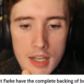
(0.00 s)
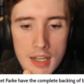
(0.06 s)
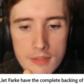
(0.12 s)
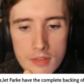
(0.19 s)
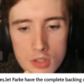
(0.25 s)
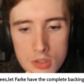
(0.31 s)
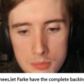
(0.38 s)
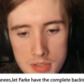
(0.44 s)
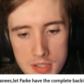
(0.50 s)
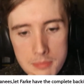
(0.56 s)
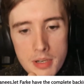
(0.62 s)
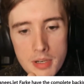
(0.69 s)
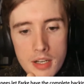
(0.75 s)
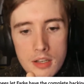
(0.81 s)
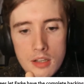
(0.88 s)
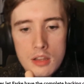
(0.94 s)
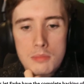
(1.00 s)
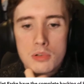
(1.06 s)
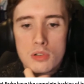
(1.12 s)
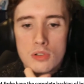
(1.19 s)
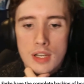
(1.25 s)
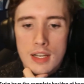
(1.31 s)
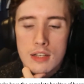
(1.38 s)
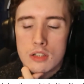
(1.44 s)
have the complete backing of the
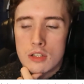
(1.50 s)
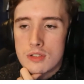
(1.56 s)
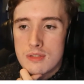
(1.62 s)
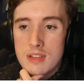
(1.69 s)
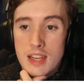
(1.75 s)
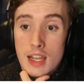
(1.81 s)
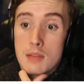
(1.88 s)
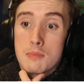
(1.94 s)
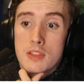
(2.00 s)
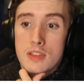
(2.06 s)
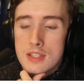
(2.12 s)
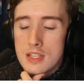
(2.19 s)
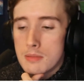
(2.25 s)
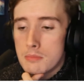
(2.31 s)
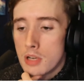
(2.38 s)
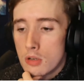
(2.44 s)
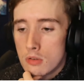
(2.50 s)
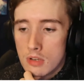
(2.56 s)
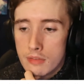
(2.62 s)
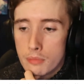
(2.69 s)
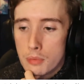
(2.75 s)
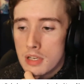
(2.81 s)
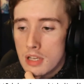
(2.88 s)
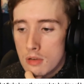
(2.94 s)
board and us. Yeah, I'm in the same boat.
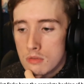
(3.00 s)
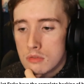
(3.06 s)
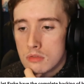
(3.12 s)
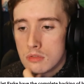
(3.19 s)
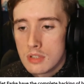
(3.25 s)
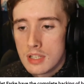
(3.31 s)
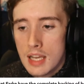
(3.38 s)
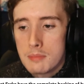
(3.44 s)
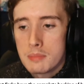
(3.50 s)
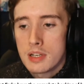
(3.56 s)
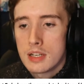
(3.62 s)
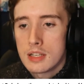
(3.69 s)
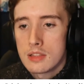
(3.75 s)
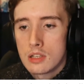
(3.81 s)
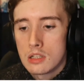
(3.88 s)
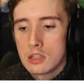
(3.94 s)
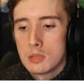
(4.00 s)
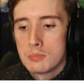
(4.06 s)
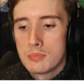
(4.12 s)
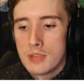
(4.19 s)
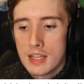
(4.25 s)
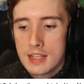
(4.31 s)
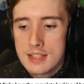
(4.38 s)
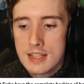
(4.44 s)
If we don't get behind the club
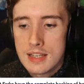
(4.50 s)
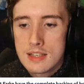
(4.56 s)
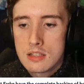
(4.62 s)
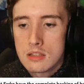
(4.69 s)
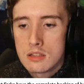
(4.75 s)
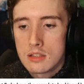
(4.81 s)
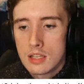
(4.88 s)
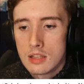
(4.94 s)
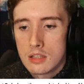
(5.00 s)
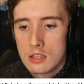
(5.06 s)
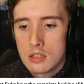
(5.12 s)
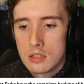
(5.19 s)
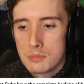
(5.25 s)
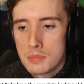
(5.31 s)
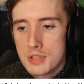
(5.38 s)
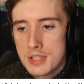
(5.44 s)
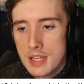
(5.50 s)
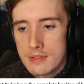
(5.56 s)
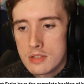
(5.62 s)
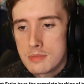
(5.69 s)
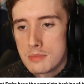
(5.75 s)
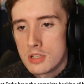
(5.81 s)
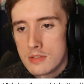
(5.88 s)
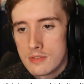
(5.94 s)
next season, then the club doesn't have as
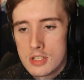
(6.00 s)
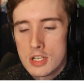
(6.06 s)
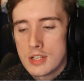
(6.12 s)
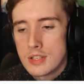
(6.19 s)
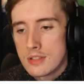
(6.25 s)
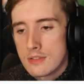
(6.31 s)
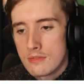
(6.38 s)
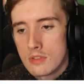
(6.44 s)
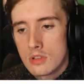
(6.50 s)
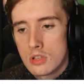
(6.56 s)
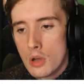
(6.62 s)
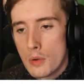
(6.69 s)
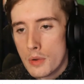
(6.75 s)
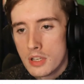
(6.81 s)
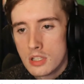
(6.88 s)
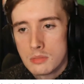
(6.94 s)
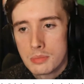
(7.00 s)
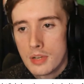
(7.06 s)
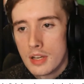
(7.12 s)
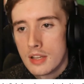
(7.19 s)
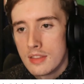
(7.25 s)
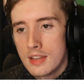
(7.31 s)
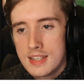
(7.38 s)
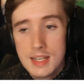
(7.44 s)
much of a chance of going up,
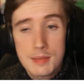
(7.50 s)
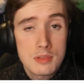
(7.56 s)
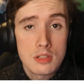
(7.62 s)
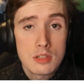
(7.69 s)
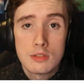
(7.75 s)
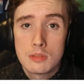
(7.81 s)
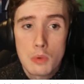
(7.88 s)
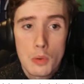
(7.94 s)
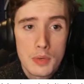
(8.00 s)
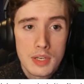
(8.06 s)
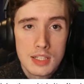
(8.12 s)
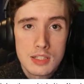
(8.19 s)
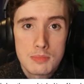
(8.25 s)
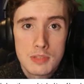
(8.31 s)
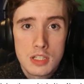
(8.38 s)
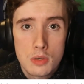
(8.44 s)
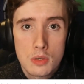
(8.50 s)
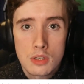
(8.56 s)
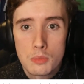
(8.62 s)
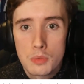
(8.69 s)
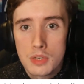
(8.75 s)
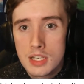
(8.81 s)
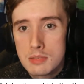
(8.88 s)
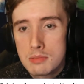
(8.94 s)
and that is absolutely what we need to be doing.
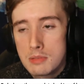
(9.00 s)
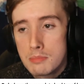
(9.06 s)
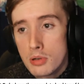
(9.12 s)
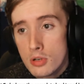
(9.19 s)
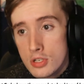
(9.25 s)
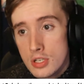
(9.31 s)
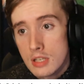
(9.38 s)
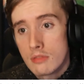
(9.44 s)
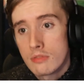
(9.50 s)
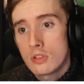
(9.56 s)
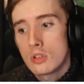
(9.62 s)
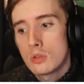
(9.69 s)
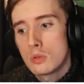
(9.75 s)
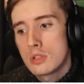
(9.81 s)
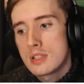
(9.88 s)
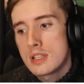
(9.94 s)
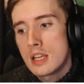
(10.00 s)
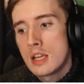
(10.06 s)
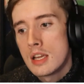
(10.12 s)
We need to be pushing it forwards,